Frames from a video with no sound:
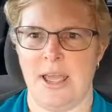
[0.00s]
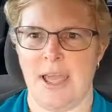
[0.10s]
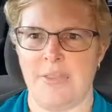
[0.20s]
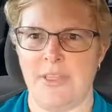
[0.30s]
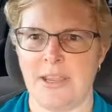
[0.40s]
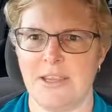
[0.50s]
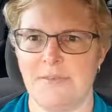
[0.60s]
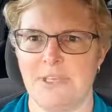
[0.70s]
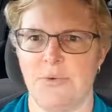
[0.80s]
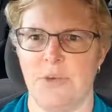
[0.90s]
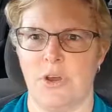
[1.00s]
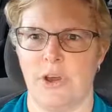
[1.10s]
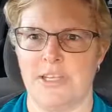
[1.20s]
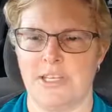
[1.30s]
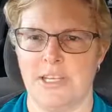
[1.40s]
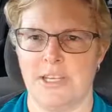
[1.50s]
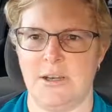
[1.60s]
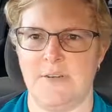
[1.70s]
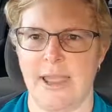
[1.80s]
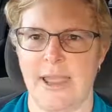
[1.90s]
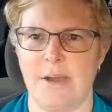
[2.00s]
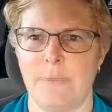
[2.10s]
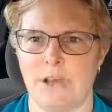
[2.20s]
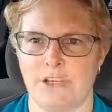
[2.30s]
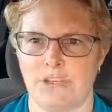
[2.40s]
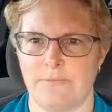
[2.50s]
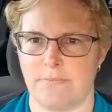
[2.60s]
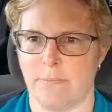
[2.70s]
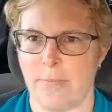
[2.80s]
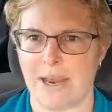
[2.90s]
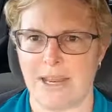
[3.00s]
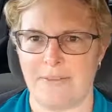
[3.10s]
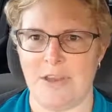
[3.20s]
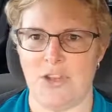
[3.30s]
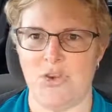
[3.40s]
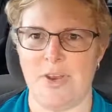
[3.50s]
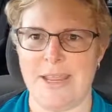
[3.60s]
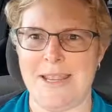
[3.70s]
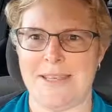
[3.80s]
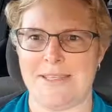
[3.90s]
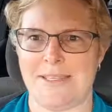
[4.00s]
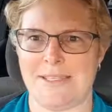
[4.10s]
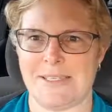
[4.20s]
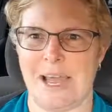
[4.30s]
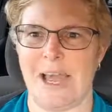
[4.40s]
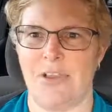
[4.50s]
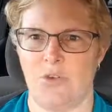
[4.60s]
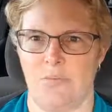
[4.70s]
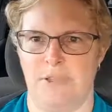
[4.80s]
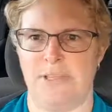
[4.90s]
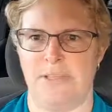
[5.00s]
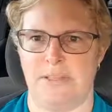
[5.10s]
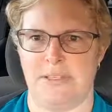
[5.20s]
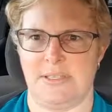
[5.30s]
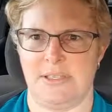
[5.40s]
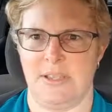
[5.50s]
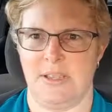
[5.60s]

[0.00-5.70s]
And that gives you an idea of how much money that you need to start your business.